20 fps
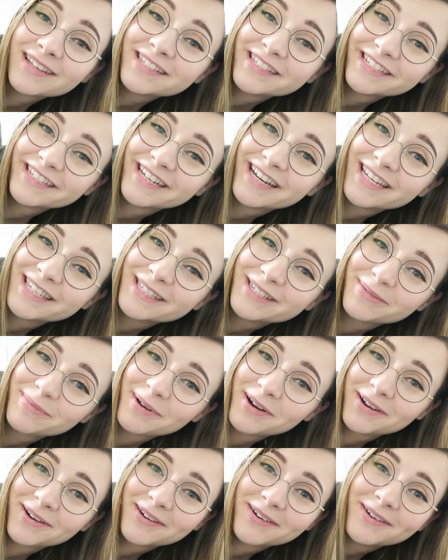I'll see you guys
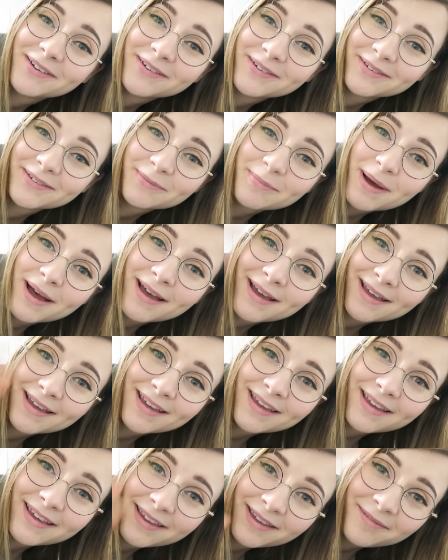tomorrow,
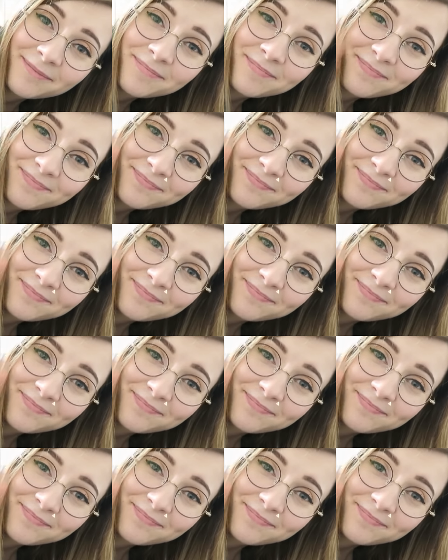bye!